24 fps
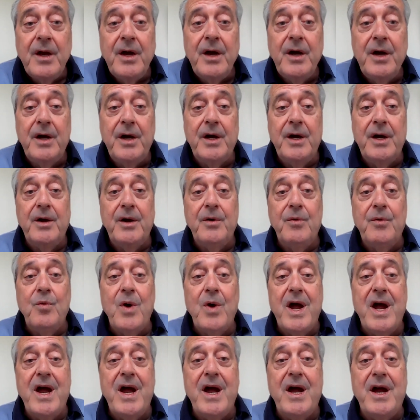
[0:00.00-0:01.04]

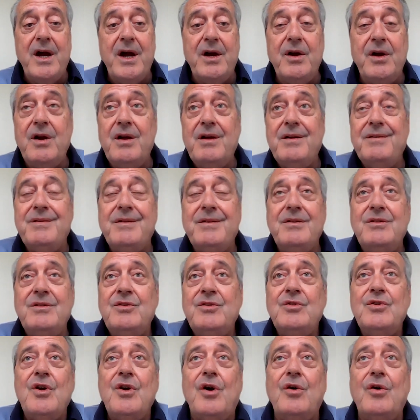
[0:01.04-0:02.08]
where,
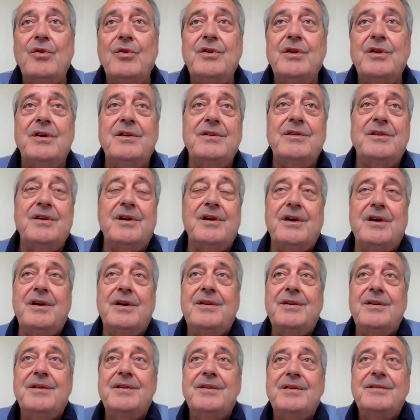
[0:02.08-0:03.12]
you know,
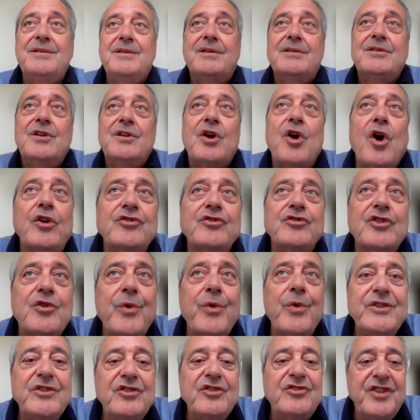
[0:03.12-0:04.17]
the
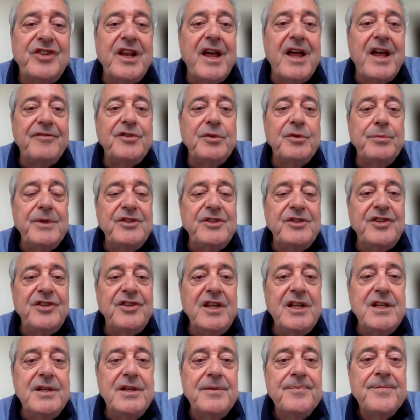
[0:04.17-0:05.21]
consequences still have to be
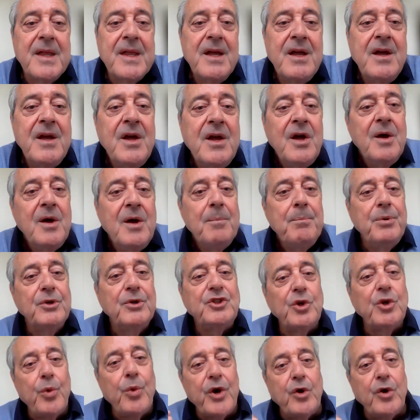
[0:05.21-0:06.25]
seen. But
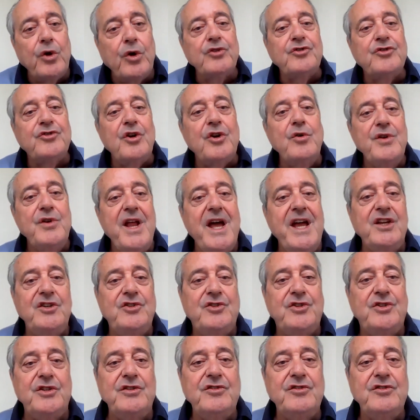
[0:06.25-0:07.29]
there were also
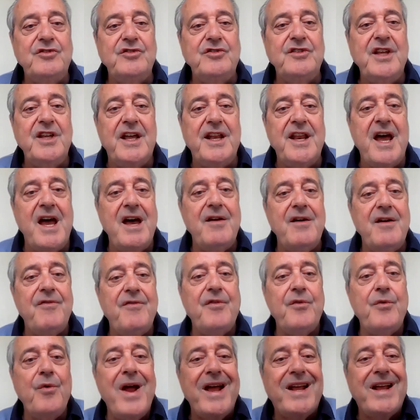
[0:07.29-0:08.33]
nations that have
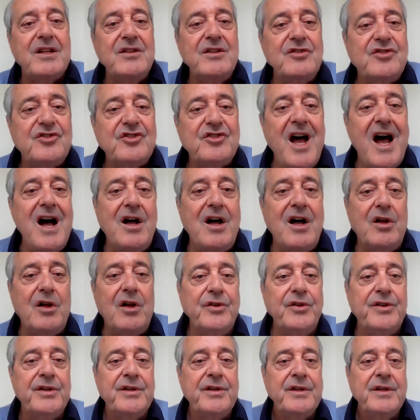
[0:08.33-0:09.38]

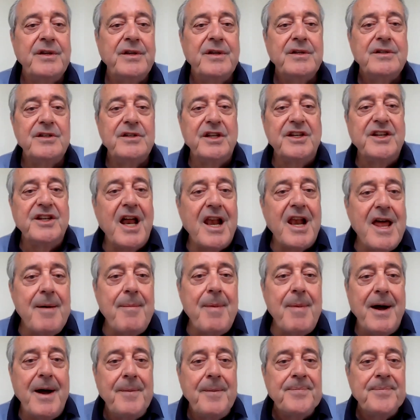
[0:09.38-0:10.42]
reconciled the
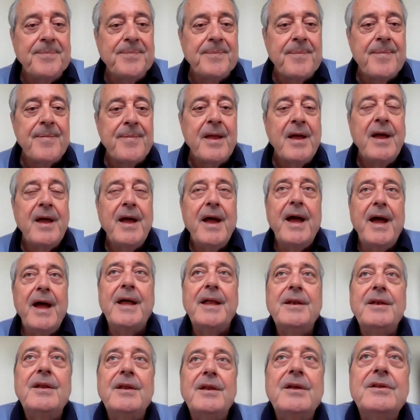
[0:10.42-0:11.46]
dilemma.
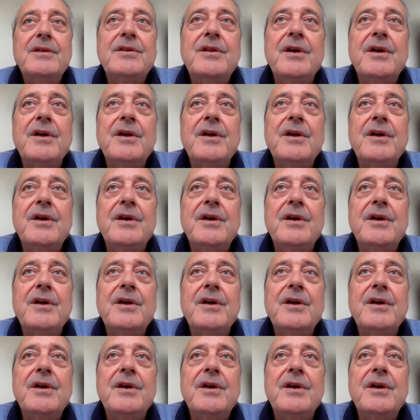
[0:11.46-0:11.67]
And